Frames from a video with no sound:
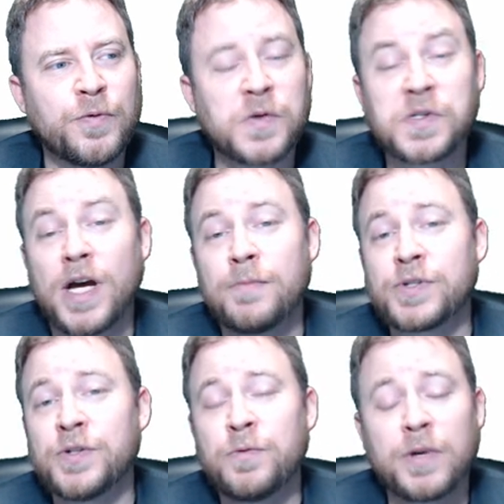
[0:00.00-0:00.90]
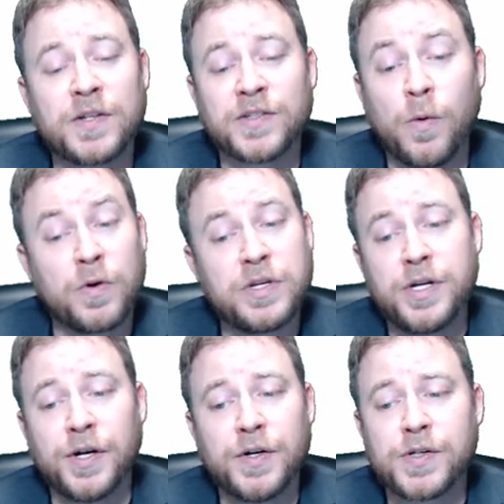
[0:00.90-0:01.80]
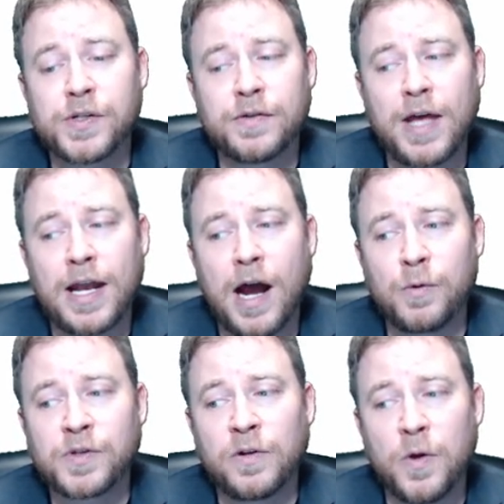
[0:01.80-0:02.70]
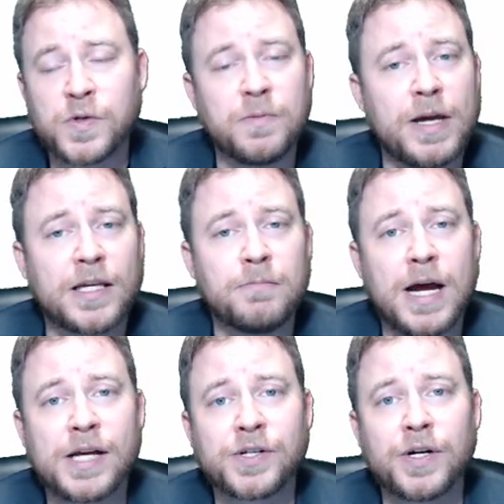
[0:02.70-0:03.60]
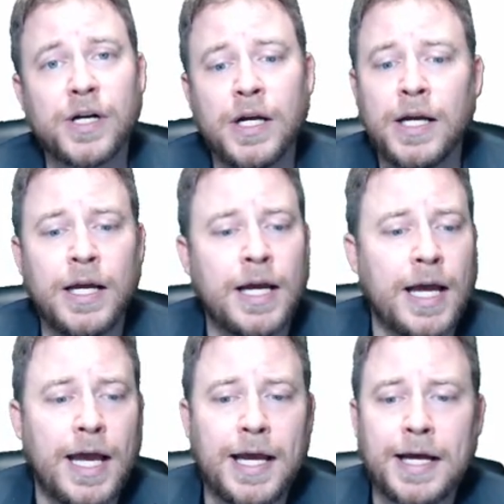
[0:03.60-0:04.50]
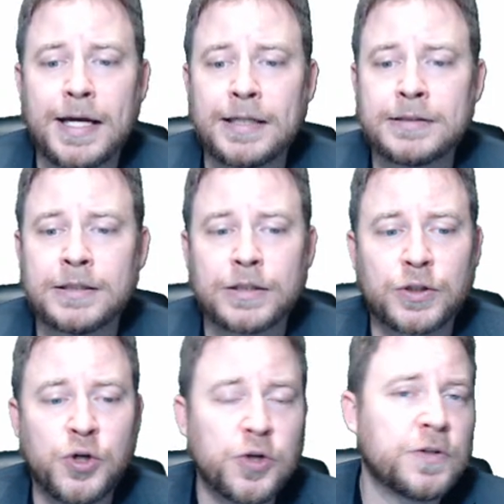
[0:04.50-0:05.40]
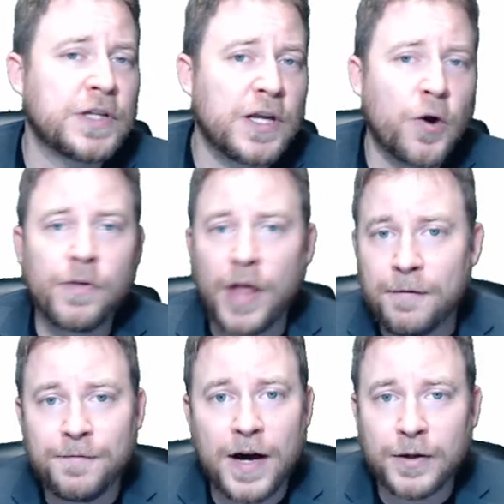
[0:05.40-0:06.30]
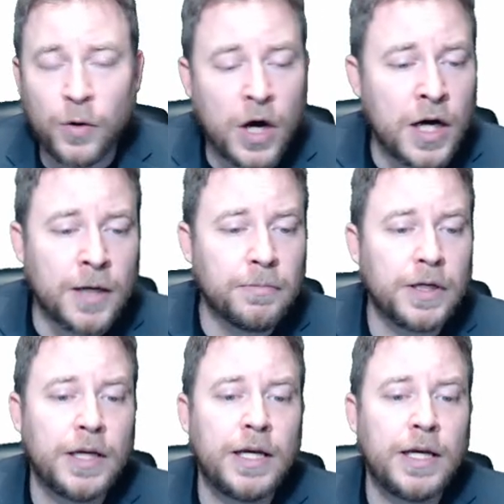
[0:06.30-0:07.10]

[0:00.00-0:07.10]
those times too, because there were years that I was close to making master and couldn't get over that final hump,